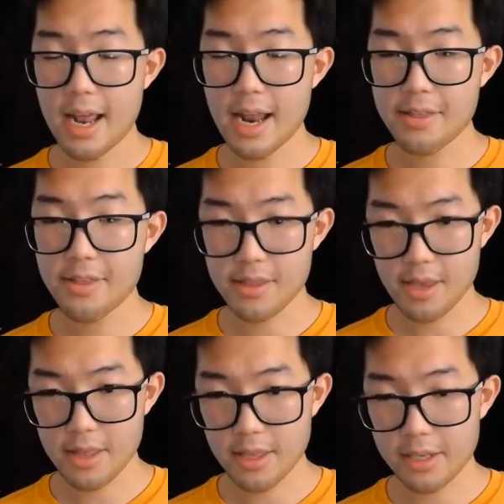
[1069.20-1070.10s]
And I think
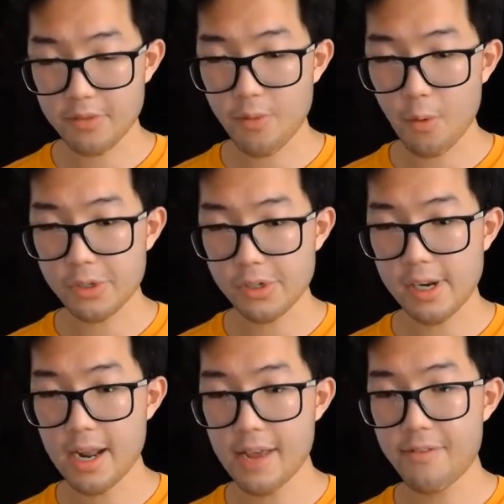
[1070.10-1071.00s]
that it's
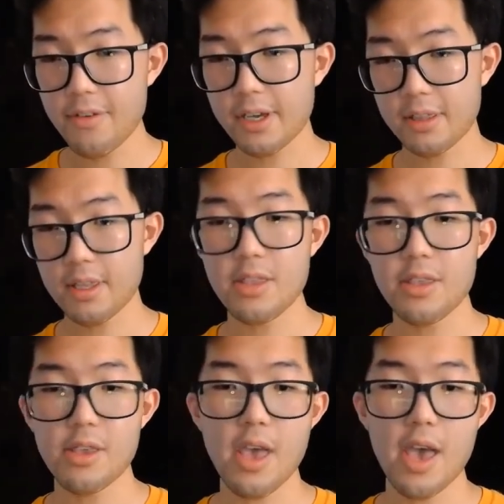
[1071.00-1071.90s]
unfortunate. And I feel like at the end of
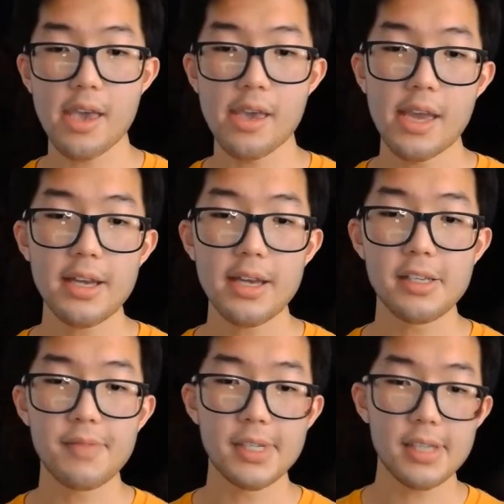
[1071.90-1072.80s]
the day, it
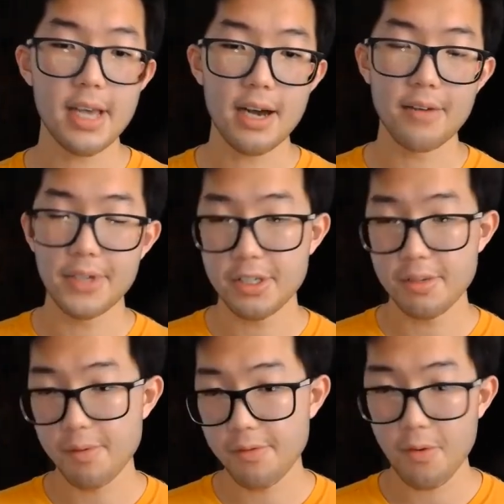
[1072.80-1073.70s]
needs to be said, obviously,
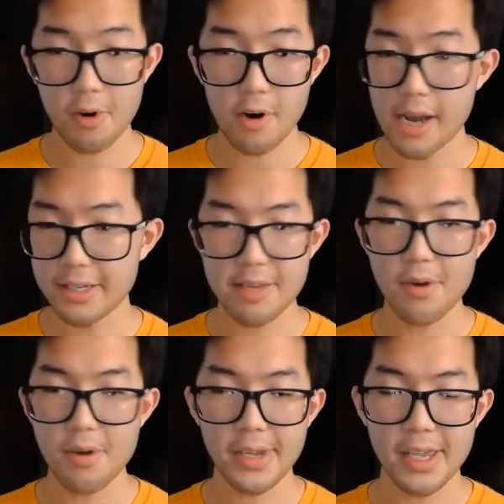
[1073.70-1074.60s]
before I
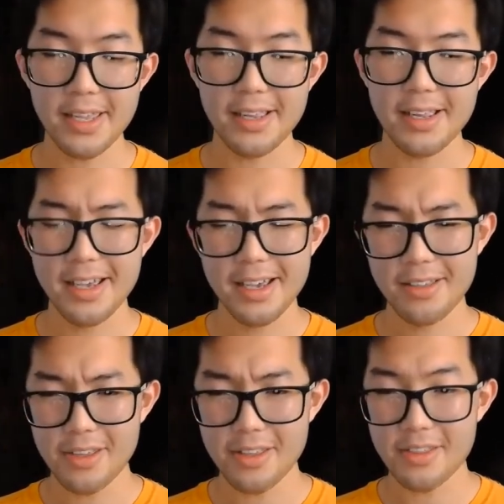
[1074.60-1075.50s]
keep going in,
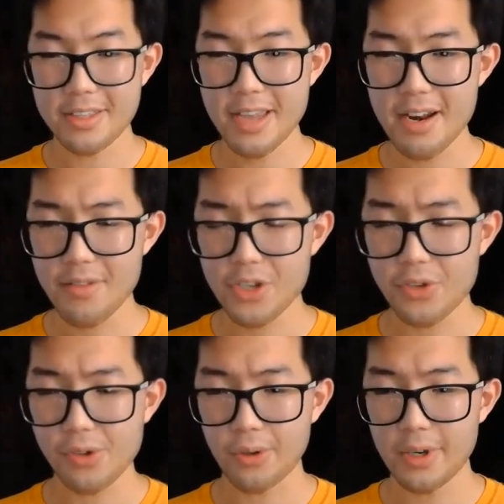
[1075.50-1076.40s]
that the state of
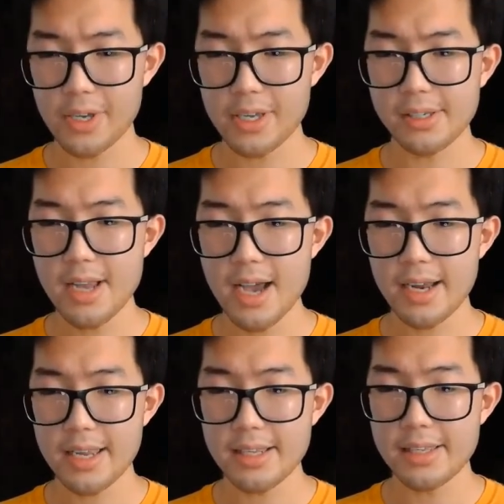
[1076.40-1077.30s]
Israel is
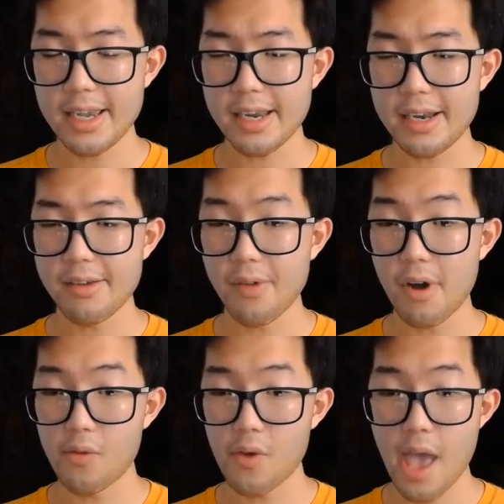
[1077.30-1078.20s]
not indicative
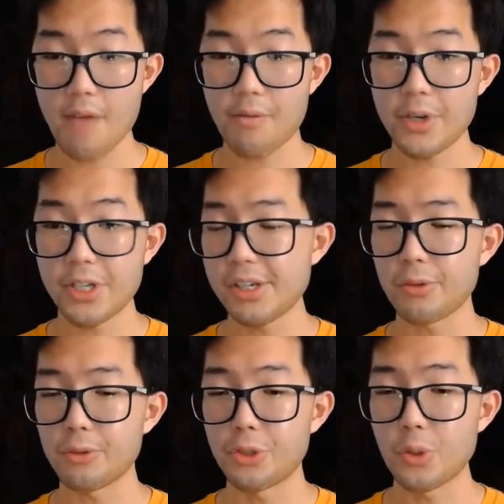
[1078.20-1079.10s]
of every
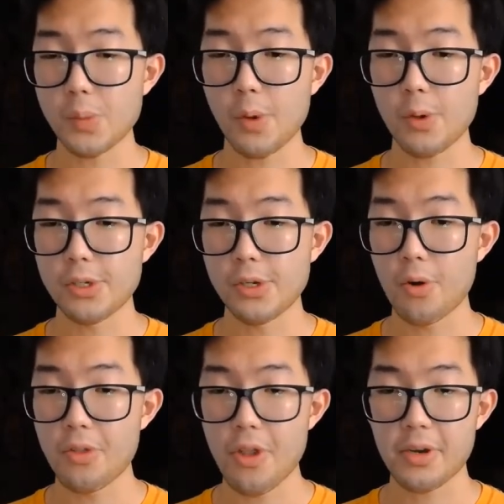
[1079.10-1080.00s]
single Jewish person
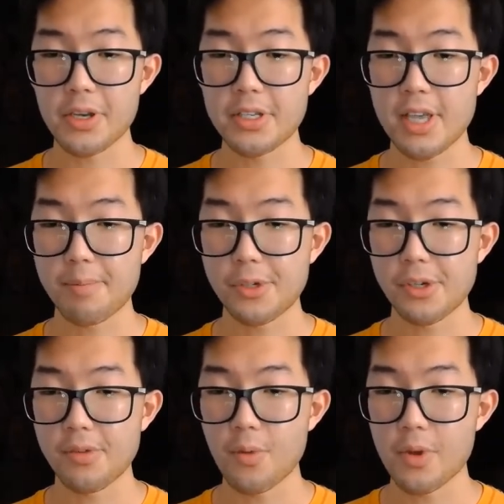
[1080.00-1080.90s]
or their
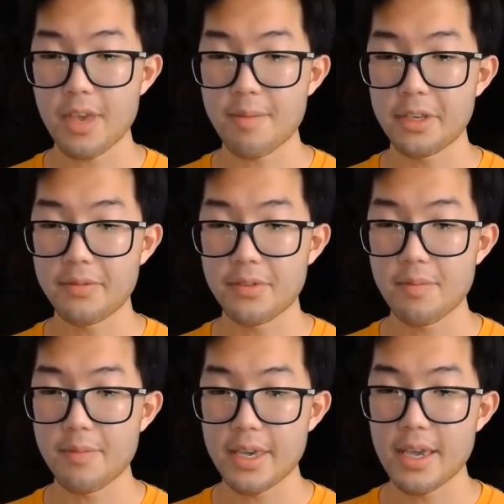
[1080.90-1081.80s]
conception of what they believe
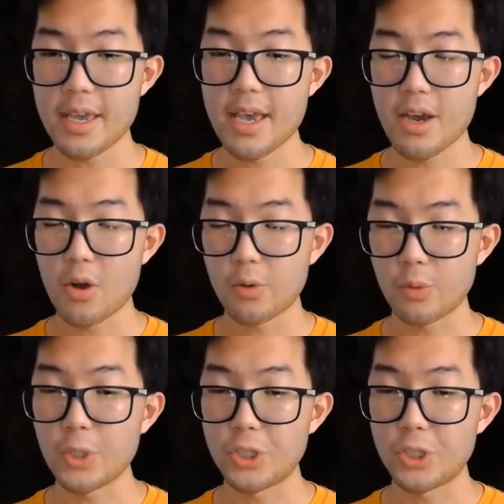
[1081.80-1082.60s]
to be what